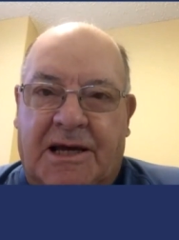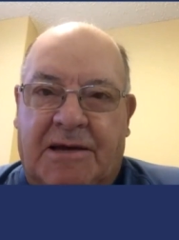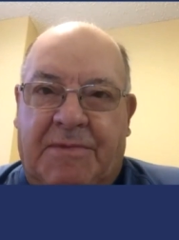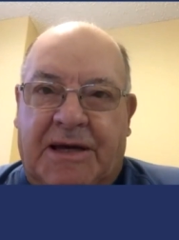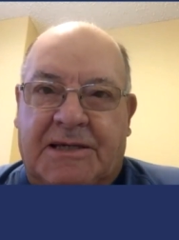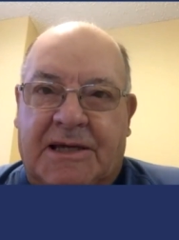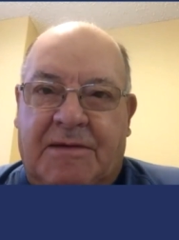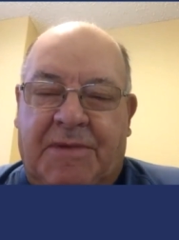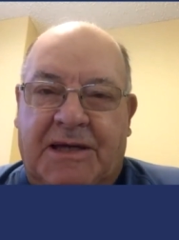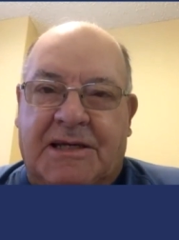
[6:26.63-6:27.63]
it makes
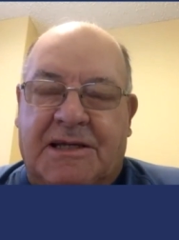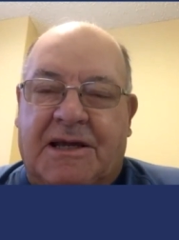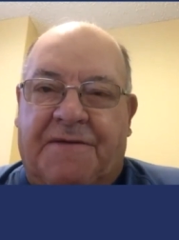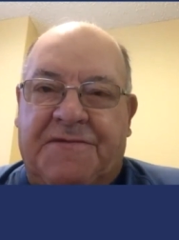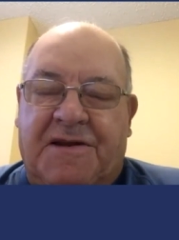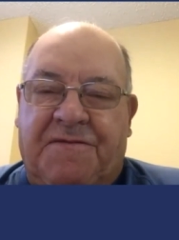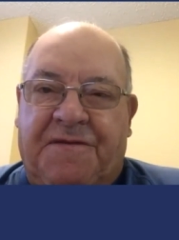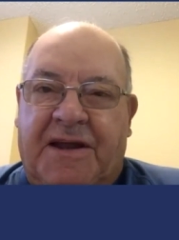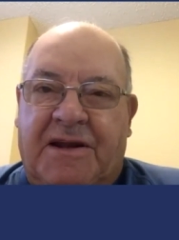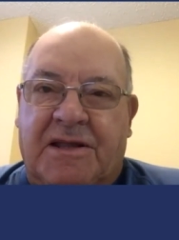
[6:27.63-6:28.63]
it makes it tough to
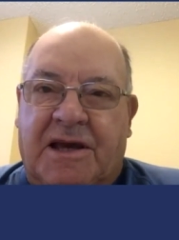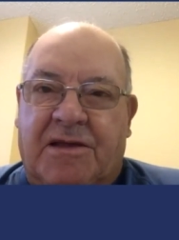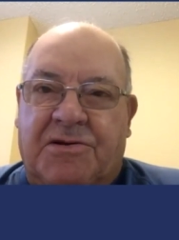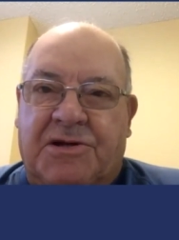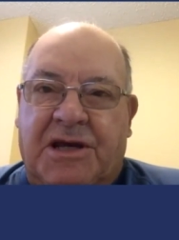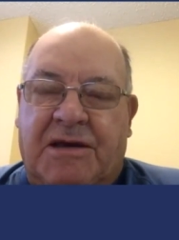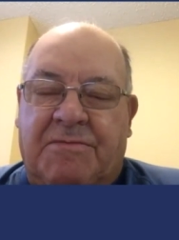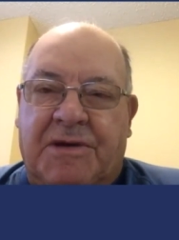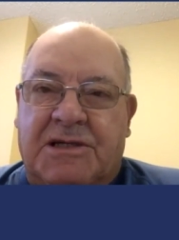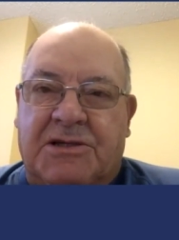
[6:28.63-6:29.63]
defend on the other
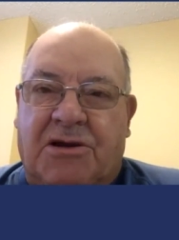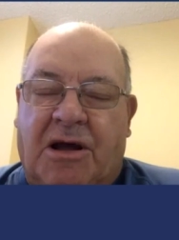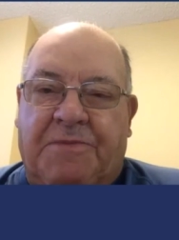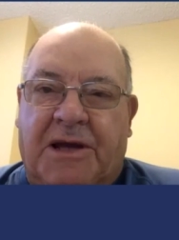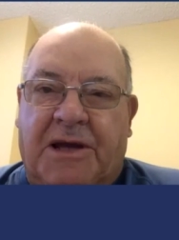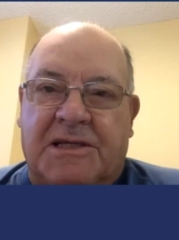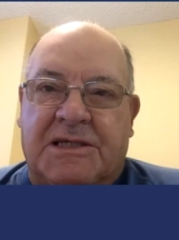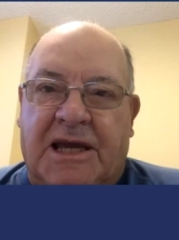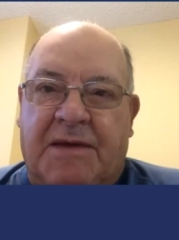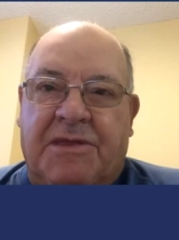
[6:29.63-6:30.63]
team because you're not playing the
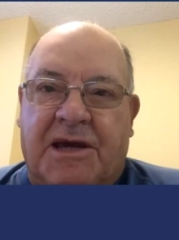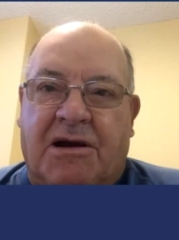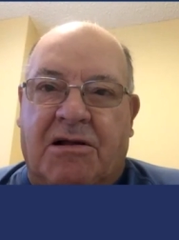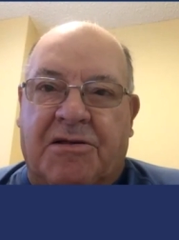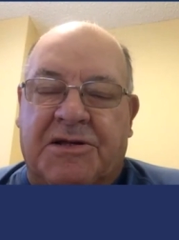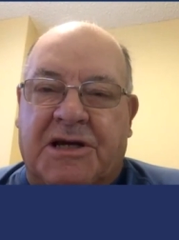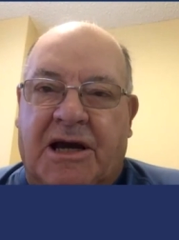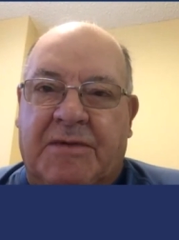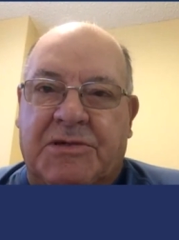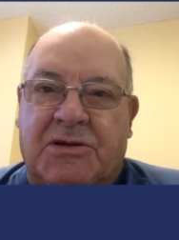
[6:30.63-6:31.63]
same thing all the time.